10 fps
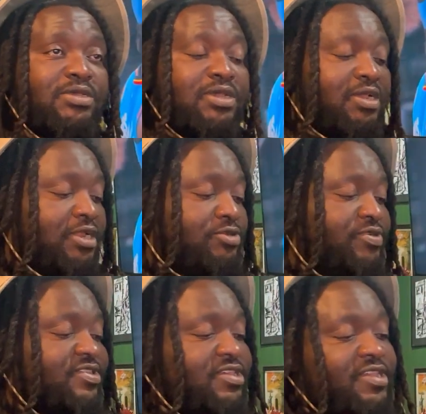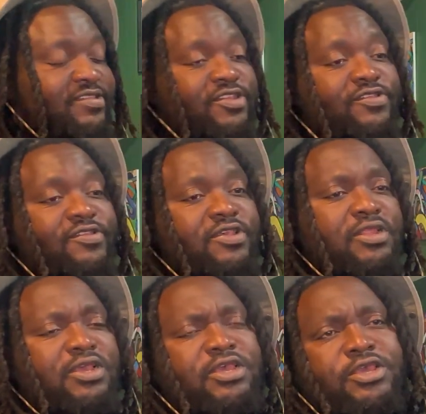And I know it's easy to say
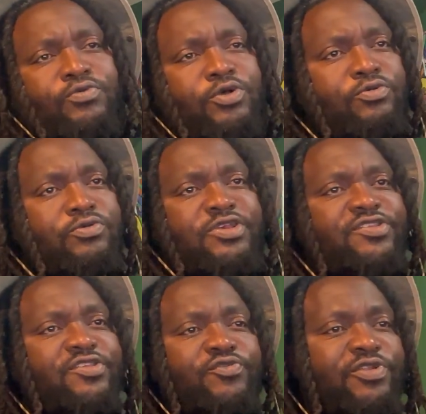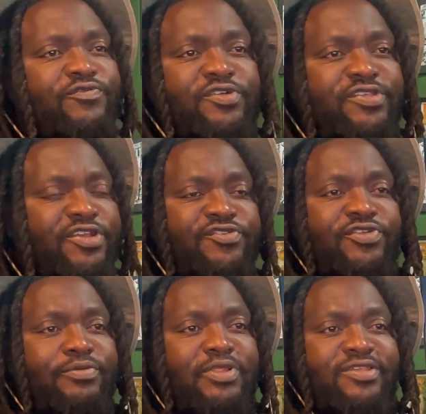like, hey, well, it's the 21st
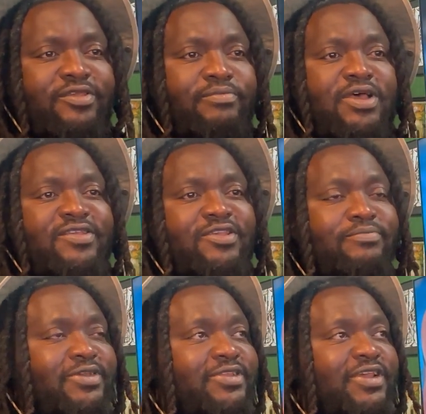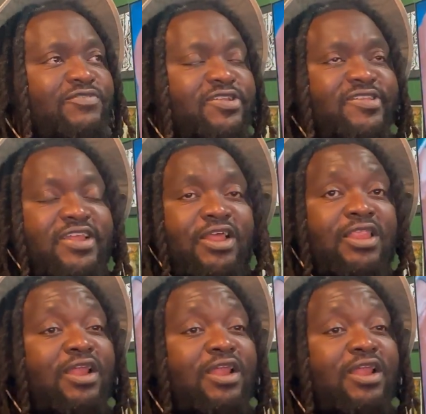century, blah, blah, blah, but you have to understand a lot